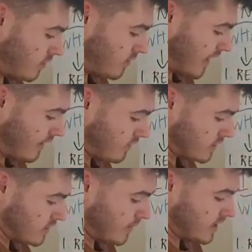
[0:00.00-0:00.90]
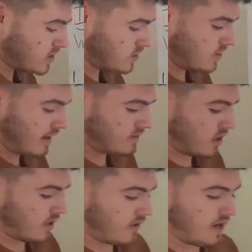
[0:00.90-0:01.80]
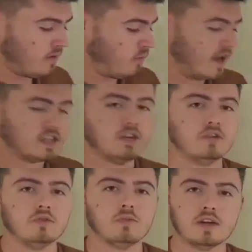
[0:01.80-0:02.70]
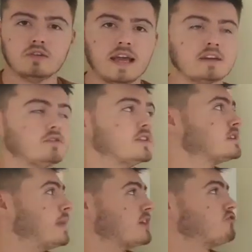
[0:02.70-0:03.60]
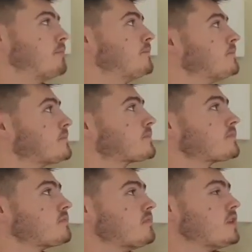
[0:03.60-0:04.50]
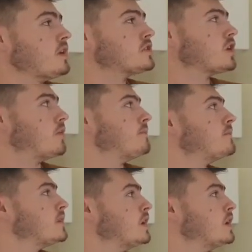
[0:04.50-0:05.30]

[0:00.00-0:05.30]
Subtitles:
you have constipation? Do you have diarrhea? Where do you land on this spectrum? So